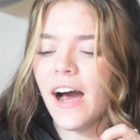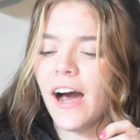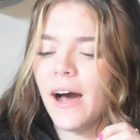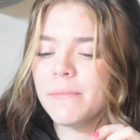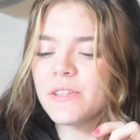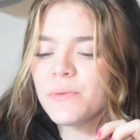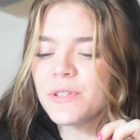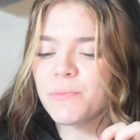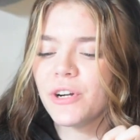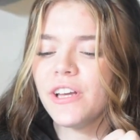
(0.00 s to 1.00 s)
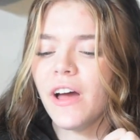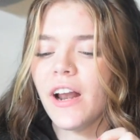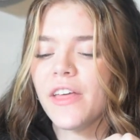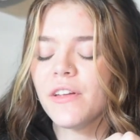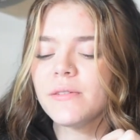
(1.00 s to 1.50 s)
um, this one was pretty good.
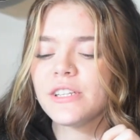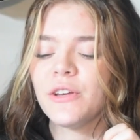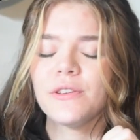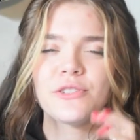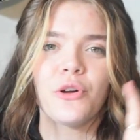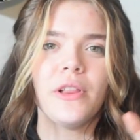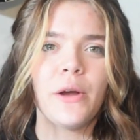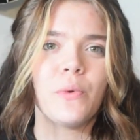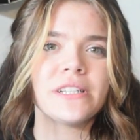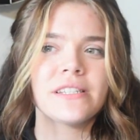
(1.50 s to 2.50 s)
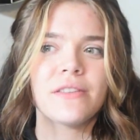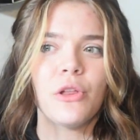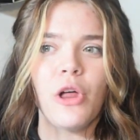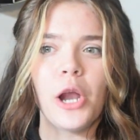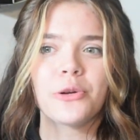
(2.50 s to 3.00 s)
I thought it was cute. This girl like wins
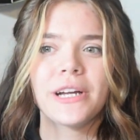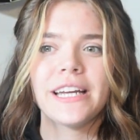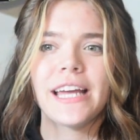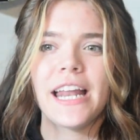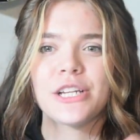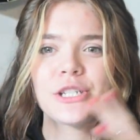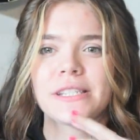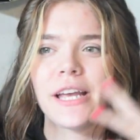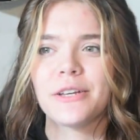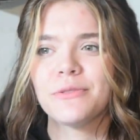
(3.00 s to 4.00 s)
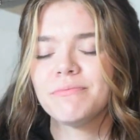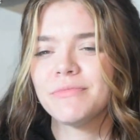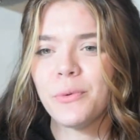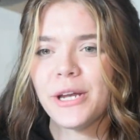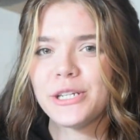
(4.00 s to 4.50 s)
the lottery and it's just like
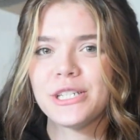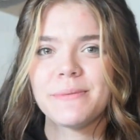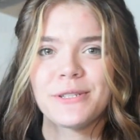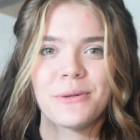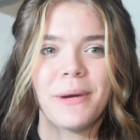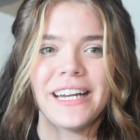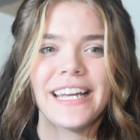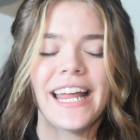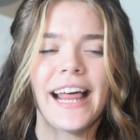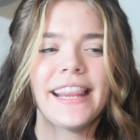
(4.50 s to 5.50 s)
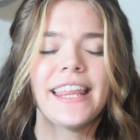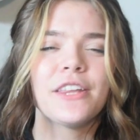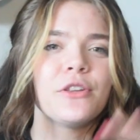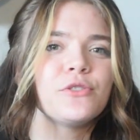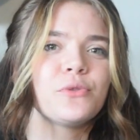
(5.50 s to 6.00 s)
the way she spends her money and I
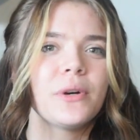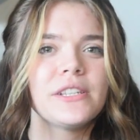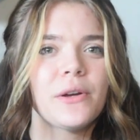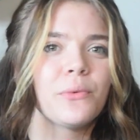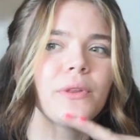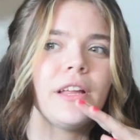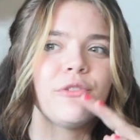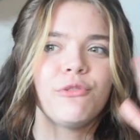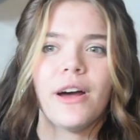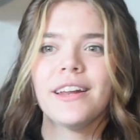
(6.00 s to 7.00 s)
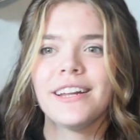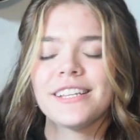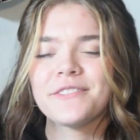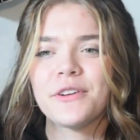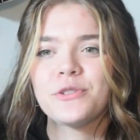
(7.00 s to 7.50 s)
think those stories are really fun and
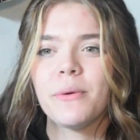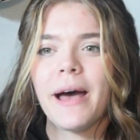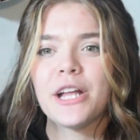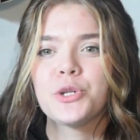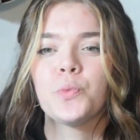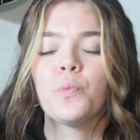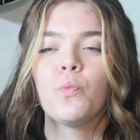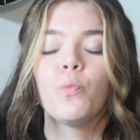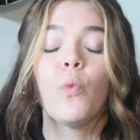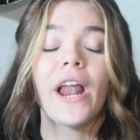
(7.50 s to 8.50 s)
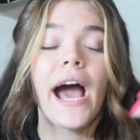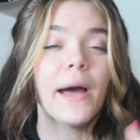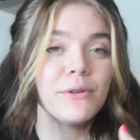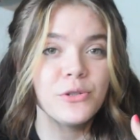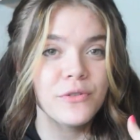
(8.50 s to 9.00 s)
it's fun to imagine what
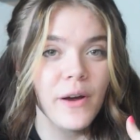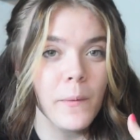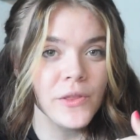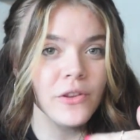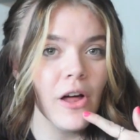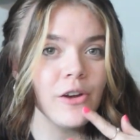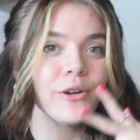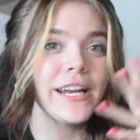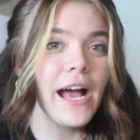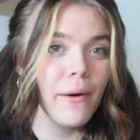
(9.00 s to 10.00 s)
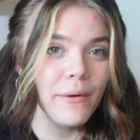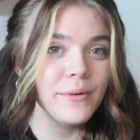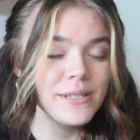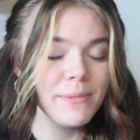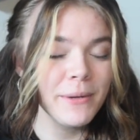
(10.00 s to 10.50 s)
I would do if I won the lottery and how I
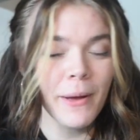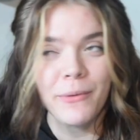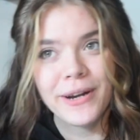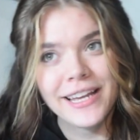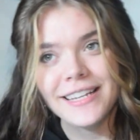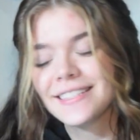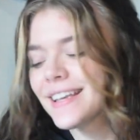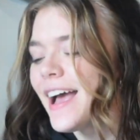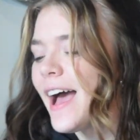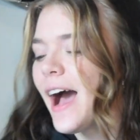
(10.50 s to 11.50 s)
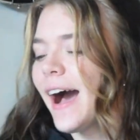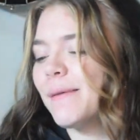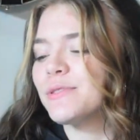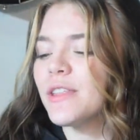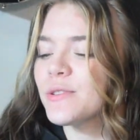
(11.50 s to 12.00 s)
would spend my winnings.
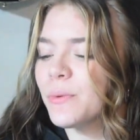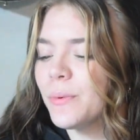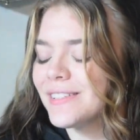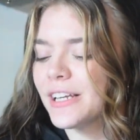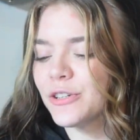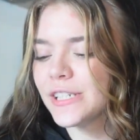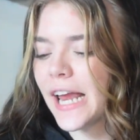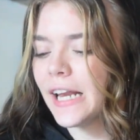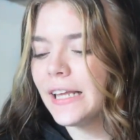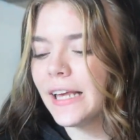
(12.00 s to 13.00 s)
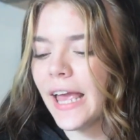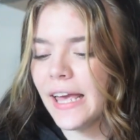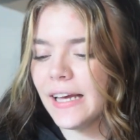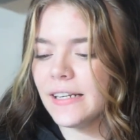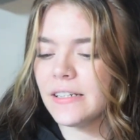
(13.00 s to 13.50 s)
Um, so this one was entertaining
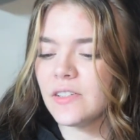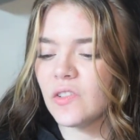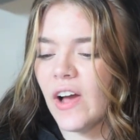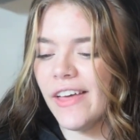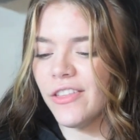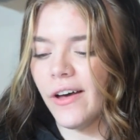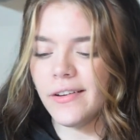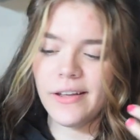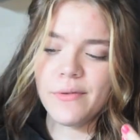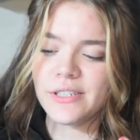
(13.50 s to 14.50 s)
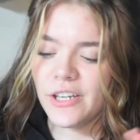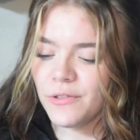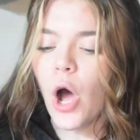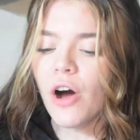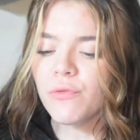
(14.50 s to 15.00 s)
and I thought it was
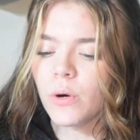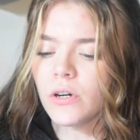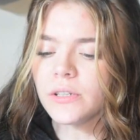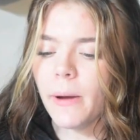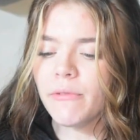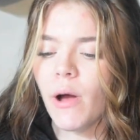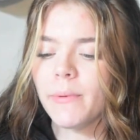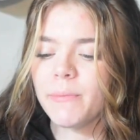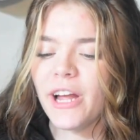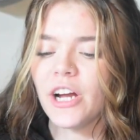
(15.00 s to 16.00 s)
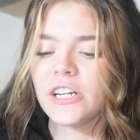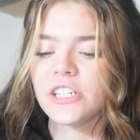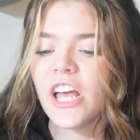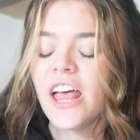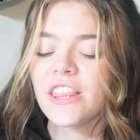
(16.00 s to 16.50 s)
cute. Offworld by Robin
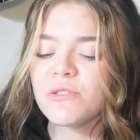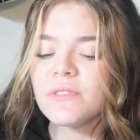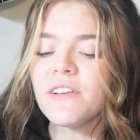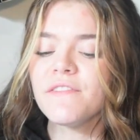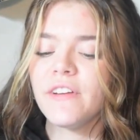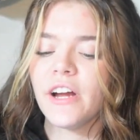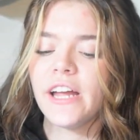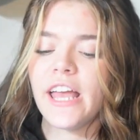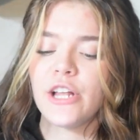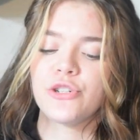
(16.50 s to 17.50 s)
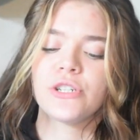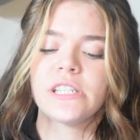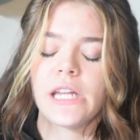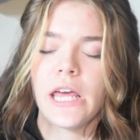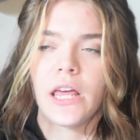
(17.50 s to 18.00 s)
Parrish. This was a very
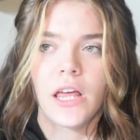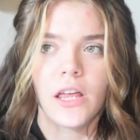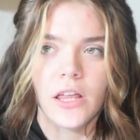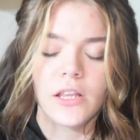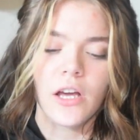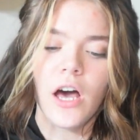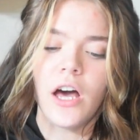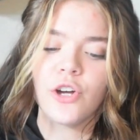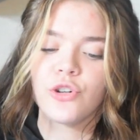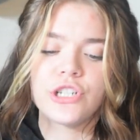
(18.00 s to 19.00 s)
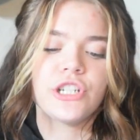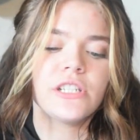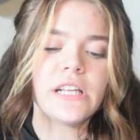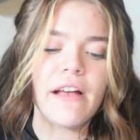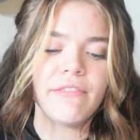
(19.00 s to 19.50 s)
interesting uh, Christian
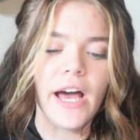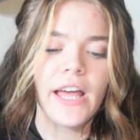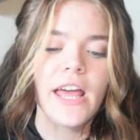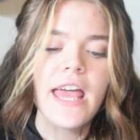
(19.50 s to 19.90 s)
sci-fi.